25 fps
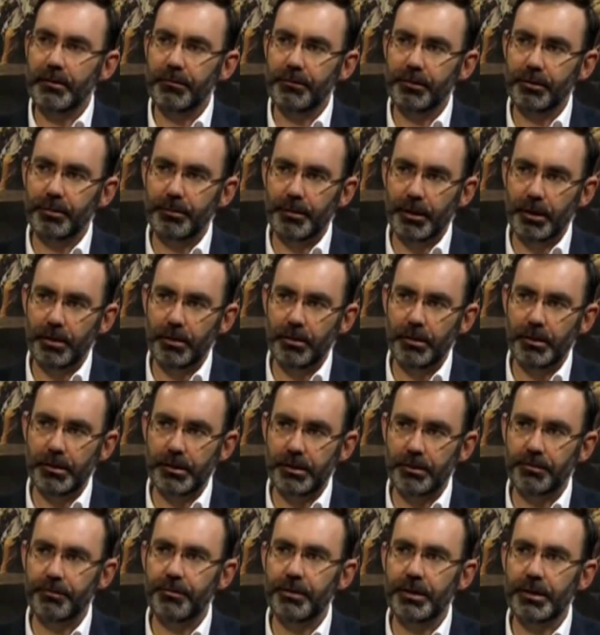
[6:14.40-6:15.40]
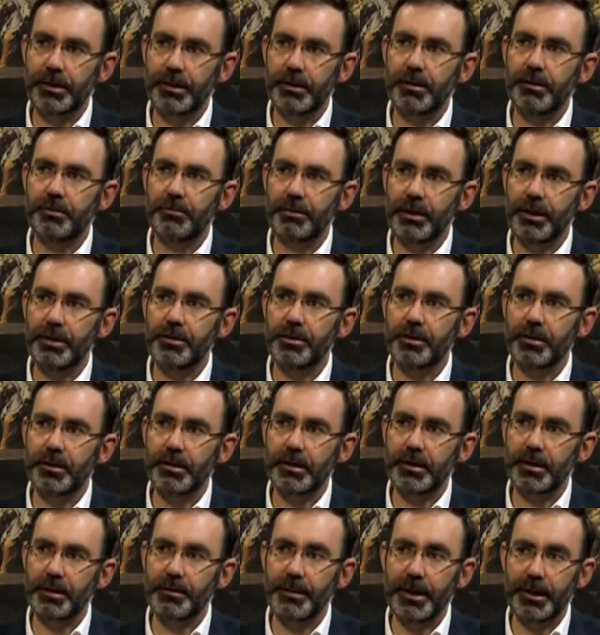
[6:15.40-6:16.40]
offered up all his sufferings in the
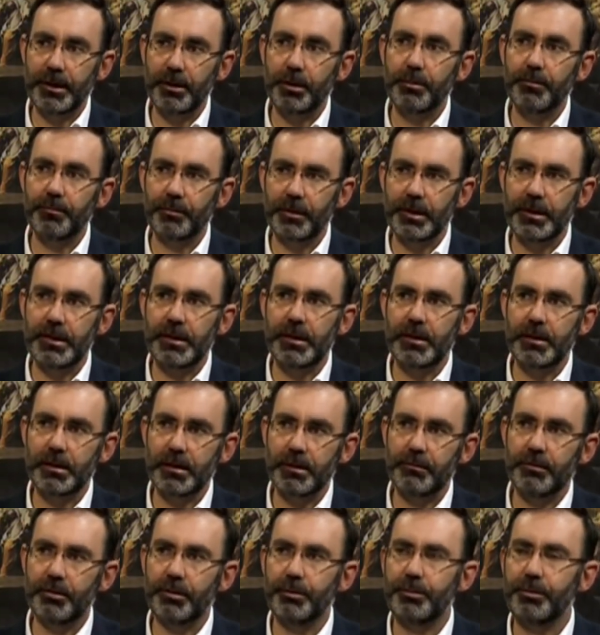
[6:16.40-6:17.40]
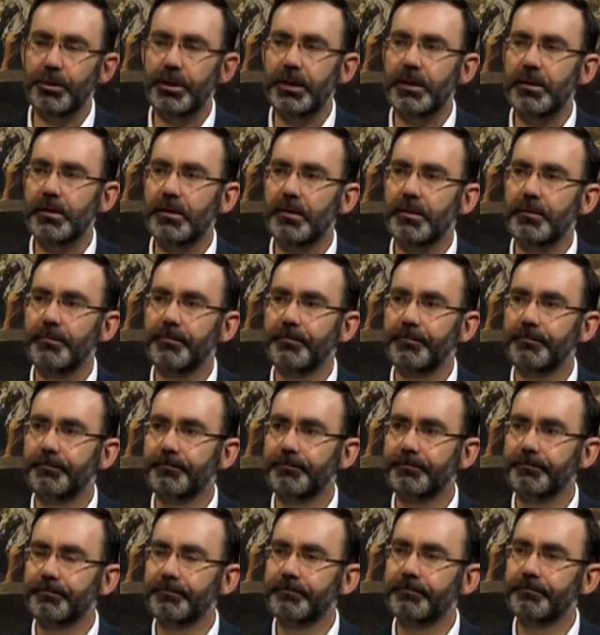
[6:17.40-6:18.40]
trenches to yeah. make up for the sins of other priests.
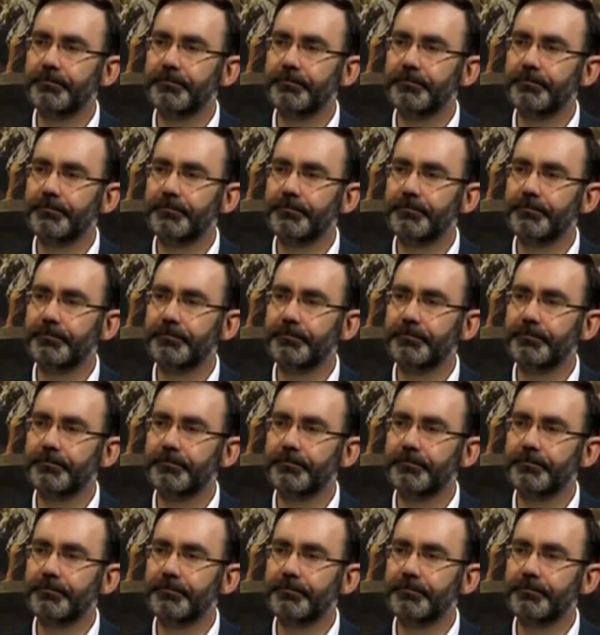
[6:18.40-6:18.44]
Wow.